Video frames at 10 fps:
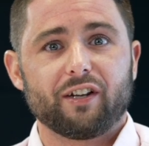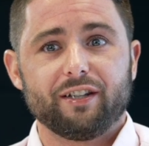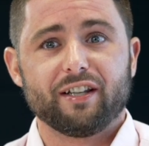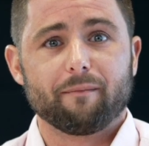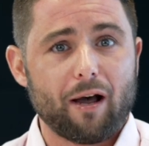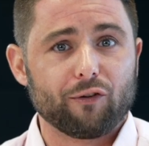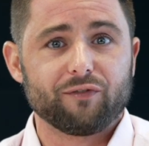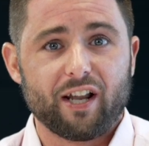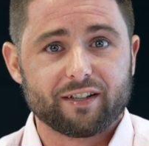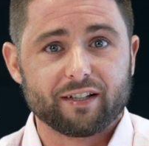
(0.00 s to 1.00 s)
and the amount of
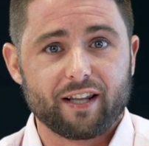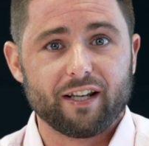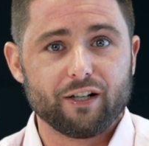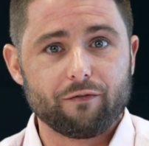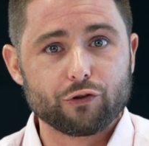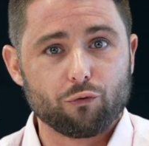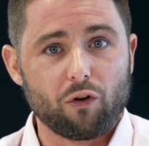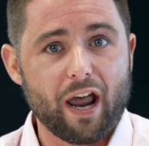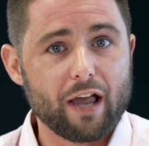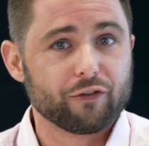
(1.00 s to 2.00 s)
debt that that individual
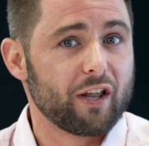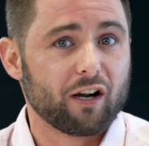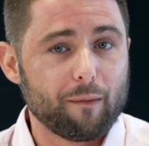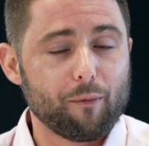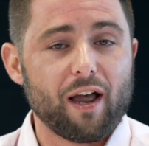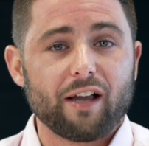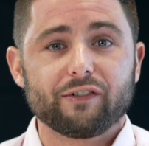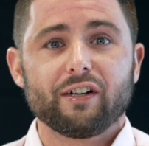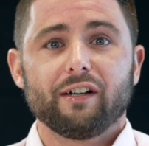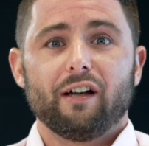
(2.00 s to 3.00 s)
has or that couple
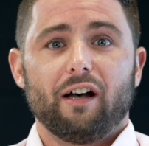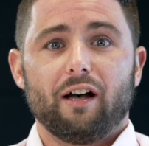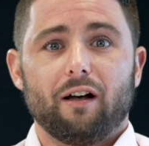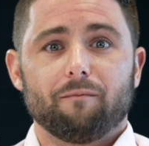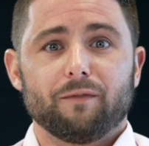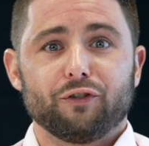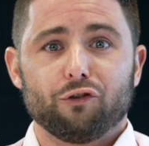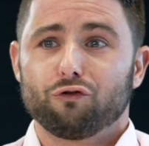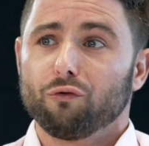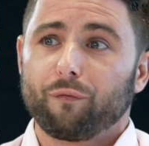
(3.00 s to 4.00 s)
has,
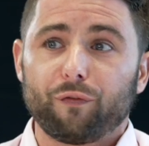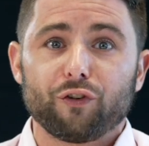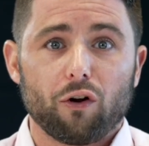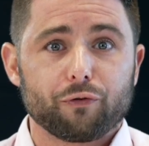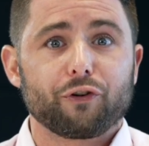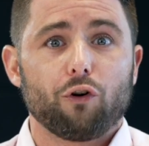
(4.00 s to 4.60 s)
$250 can